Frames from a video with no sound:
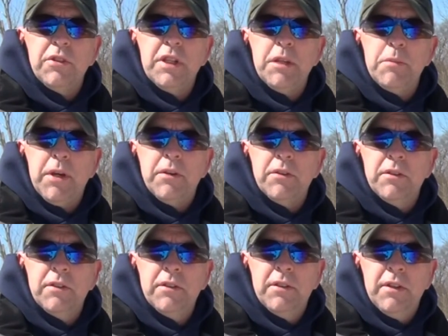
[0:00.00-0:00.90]
an email.
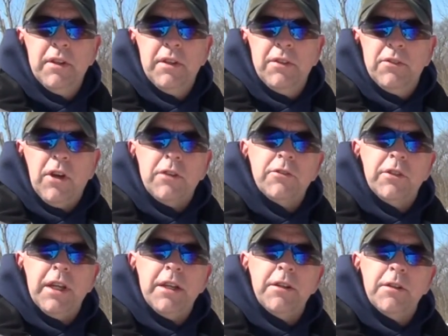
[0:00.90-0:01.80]
Talk to
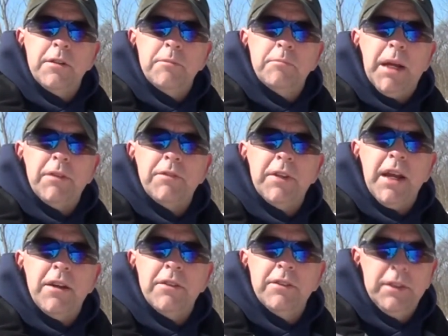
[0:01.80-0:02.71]
you later. Bye for
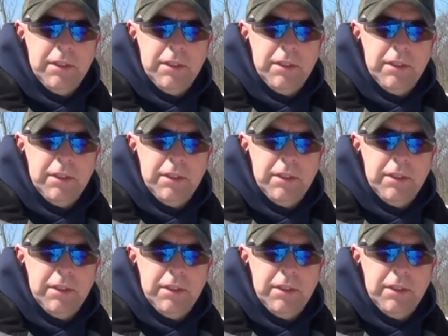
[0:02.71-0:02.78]
now.